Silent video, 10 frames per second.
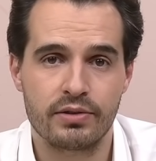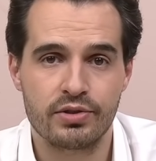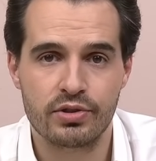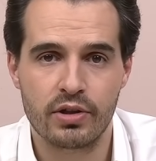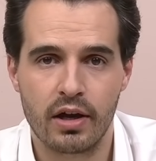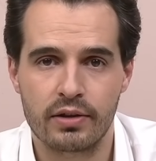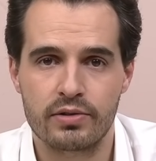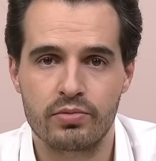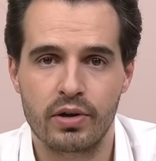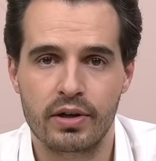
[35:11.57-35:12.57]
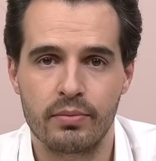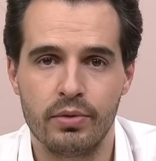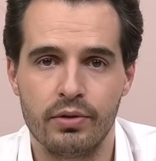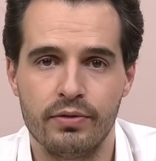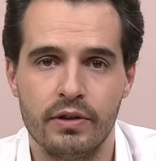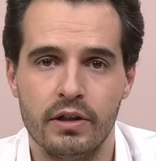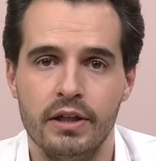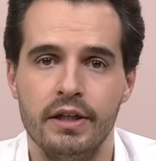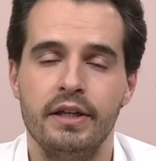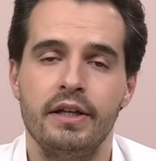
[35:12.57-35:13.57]
It's not, it's working
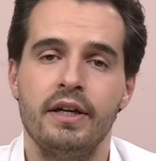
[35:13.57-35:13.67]
beautifully,